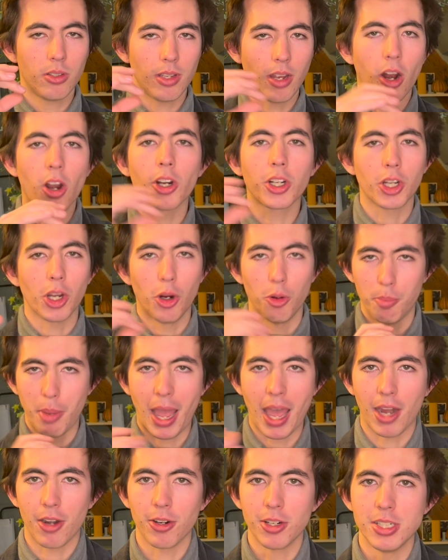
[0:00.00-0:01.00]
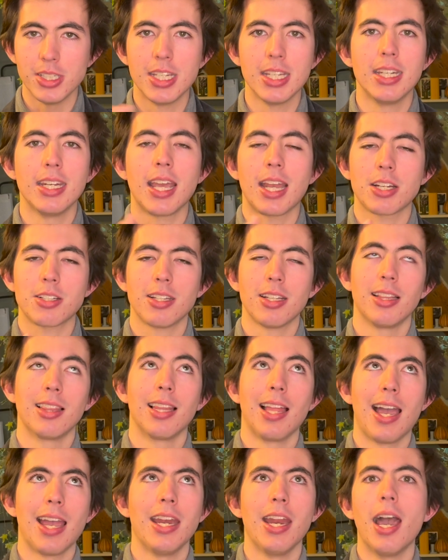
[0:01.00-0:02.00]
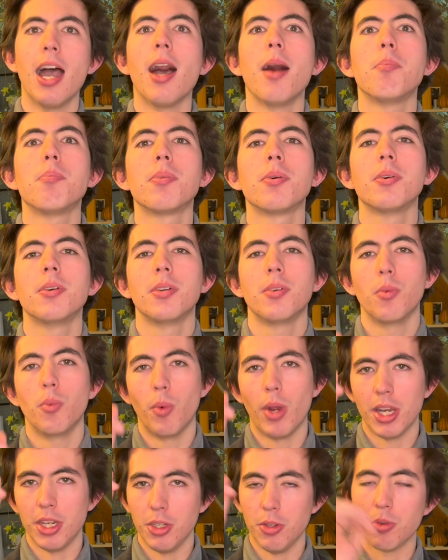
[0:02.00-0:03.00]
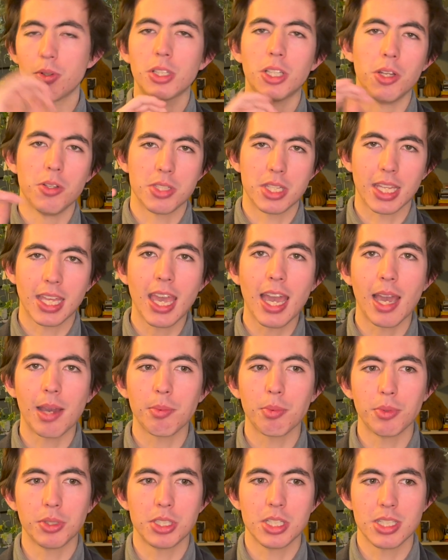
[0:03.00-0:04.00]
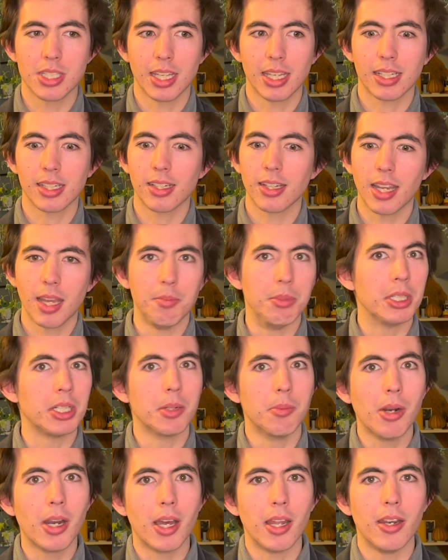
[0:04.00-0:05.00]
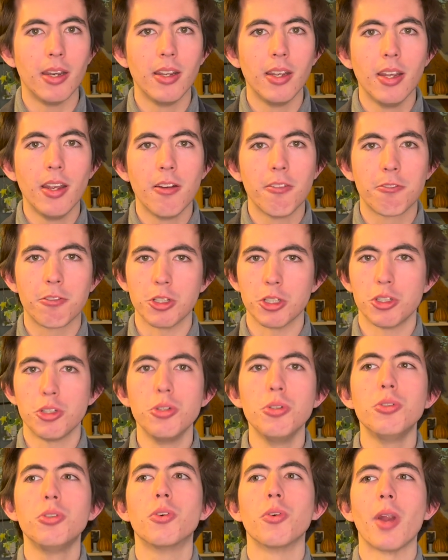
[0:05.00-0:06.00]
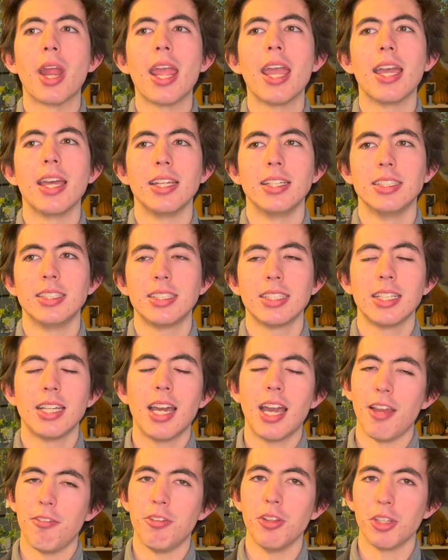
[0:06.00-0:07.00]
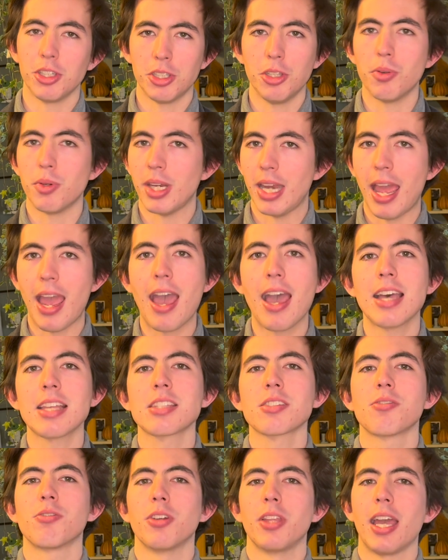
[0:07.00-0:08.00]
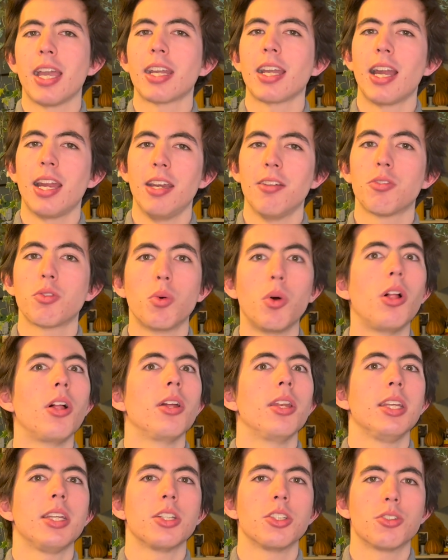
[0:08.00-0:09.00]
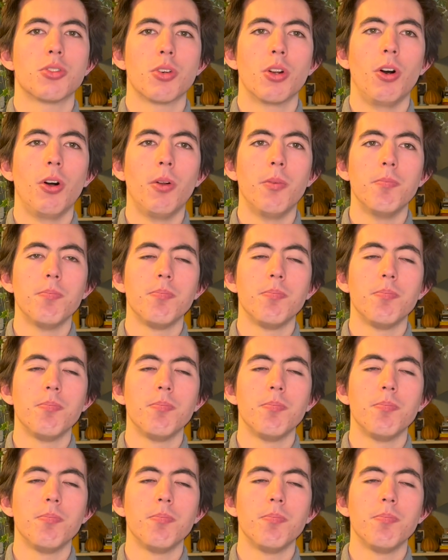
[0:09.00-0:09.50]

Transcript: Arco pattern didn't actually line up when you close the cap, which is like, I mean, come on. For $2,000, I feel like you can ask for that kind of quality control.